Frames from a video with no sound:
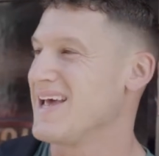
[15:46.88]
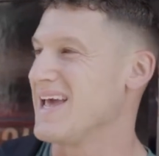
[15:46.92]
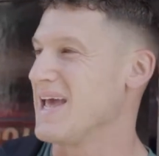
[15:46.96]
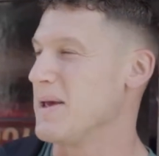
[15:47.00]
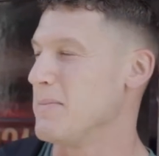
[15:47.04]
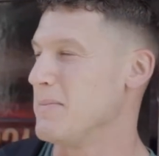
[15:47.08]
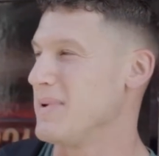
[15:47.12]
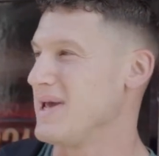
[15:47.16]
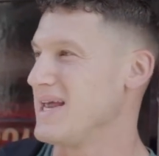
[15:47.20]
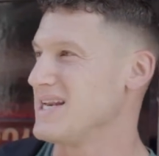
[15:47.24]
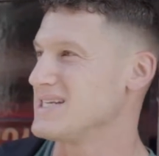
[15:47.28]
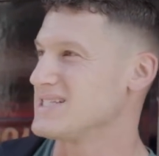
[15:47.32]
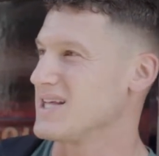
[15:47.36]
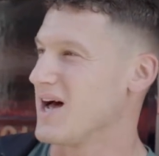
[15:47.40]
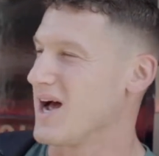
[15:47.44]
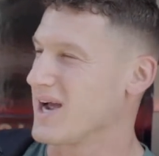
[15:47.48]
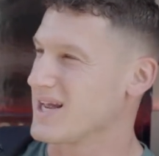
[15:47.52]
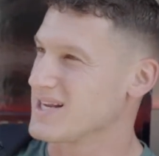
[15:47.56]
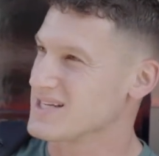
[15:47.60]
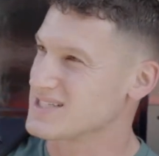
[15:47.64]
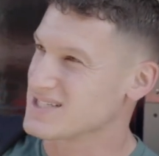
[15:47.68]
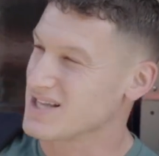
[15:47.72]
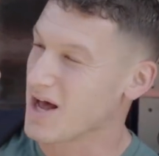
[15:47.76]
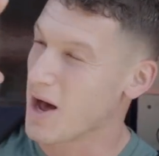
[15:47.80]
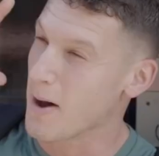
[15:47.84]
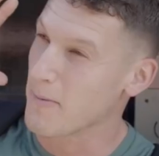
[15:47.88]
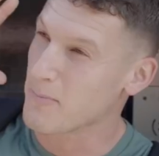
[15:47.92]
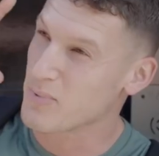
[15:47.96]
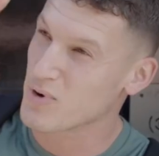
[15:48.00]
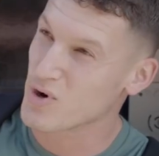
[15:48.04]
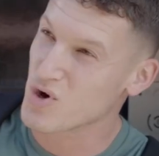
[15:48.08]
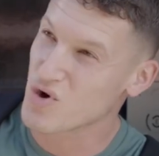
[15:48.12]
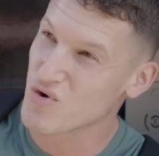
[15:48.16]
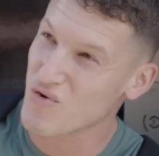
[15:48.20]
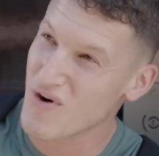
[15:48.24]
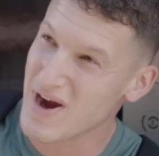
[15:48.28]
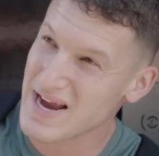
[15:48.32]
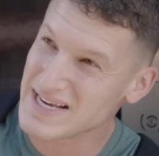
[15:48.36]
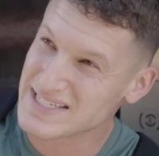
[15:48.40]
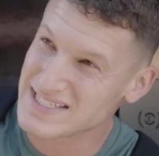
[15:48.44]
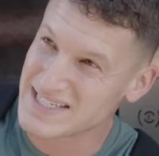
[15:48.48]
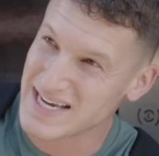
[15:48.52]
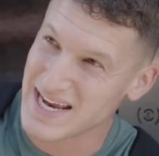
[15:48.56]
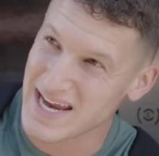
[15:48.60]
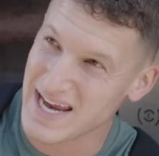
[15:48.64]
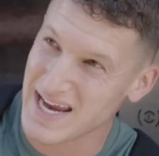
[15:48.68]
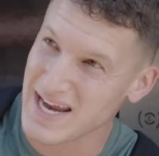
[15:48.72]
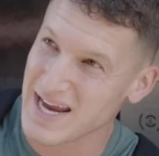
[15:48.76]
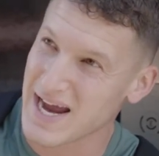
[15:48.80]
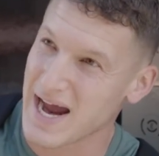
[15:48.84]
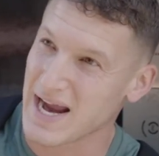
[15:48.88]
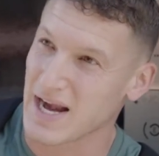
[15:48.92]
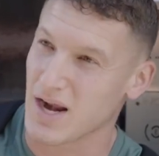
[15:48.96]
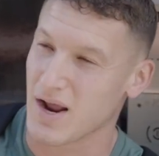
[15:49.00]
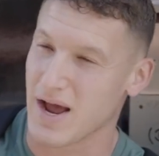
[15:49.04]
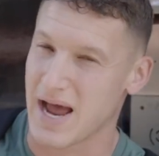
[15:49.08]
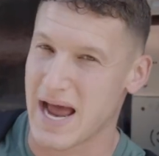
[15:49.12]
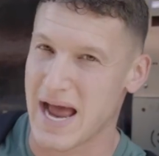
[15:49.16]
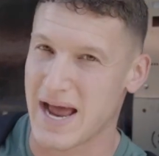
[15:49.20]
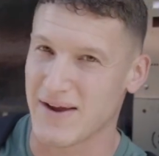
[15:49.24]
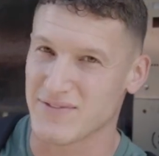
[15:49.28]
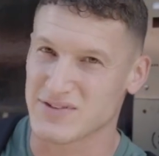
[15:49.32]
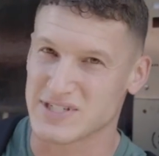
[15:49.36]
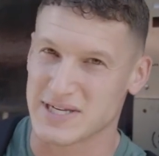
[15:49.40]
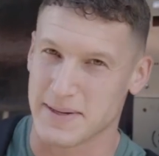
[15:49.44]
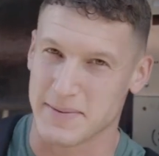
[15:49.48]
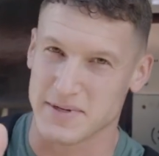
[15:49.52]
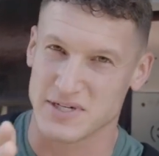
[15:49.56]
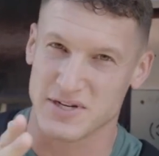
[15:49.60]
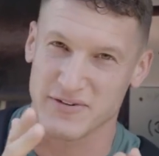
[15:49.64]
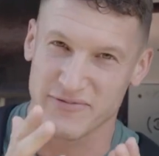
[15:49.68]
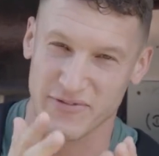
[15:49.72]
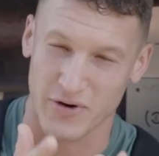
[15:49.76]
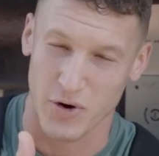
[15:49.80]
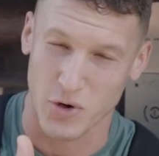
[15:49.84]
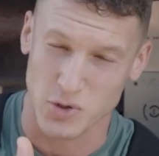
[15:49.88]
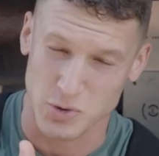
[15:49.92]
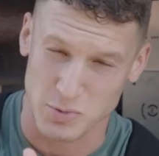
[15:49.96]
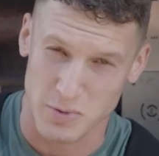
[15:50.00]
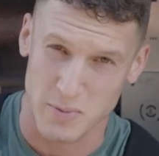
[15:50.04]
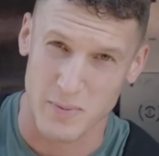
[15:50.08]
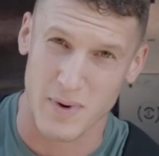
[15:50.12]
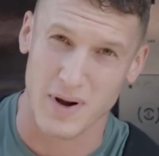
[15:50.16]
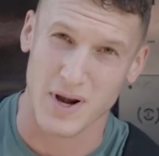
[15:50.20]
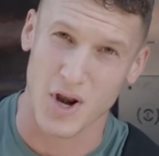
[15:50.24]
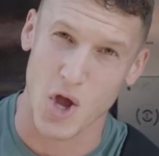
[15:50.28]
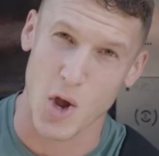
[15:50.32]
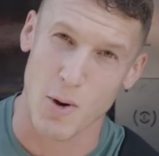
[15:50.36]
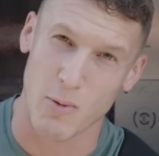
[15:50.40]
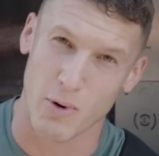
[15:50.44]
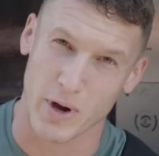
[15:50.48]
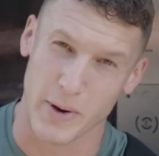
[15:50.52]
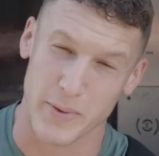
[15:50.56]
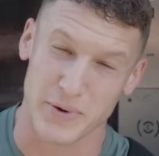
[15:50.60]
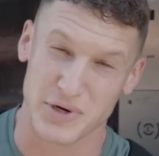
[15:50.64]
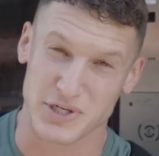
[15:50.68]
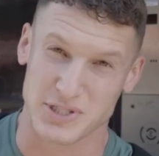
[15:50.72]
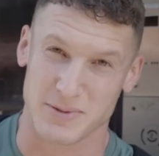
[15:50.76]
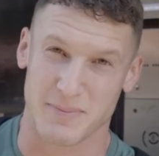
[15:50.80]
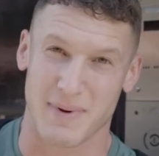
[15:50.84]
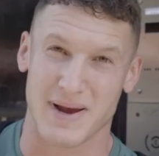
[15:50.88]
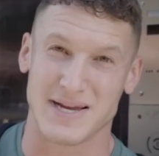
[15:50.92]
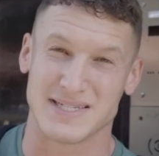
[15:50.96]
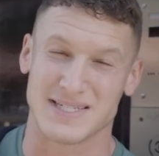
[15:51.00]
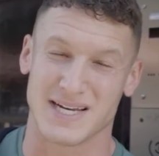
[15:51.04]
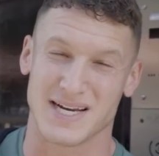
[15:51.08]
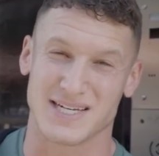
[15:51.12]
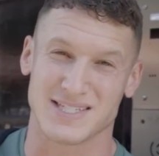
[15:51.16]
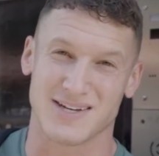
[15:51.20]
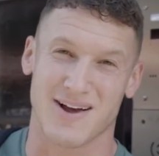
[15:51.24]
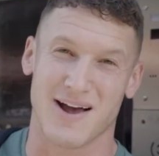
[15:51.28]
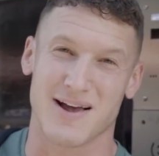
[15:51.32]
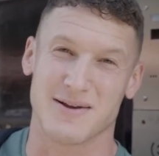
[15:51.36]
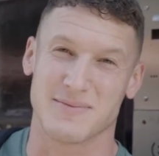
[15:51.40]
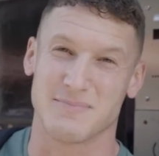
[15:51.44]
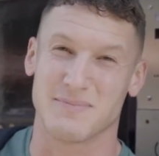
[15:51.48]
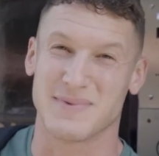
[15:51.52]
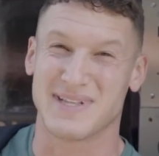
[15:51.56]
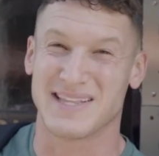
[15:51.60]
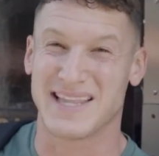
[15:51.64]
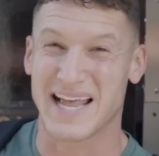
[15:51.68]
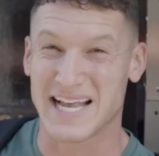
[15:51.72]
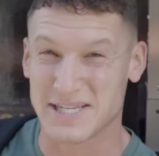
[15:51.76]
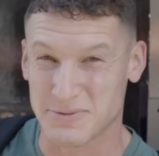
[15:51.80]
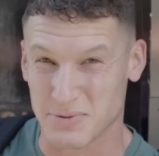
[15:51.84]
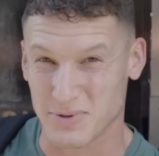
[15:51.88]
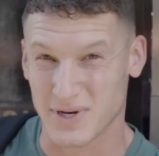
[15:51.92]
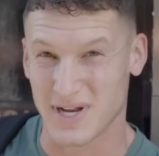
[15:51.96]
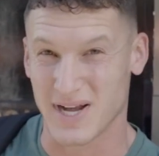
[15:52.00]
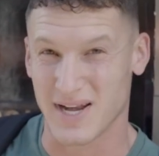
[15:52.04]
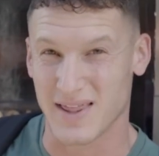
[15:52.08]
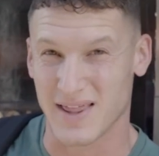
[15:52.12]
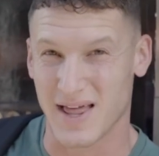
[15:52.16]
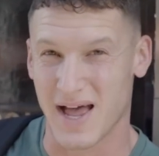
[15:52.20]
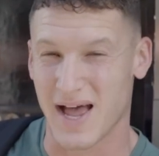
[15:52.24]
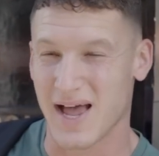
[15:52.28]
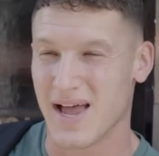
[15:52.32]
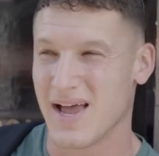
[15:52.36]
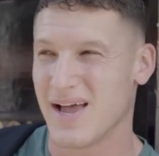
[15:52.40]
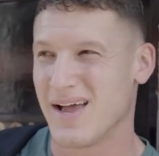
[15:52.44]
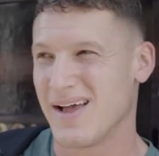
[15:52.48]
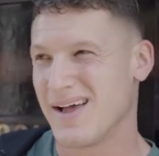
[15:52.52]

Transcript: It means that I can start progressing and like have something to focus on with my lower body, which is amazing because I'm desperately needed that.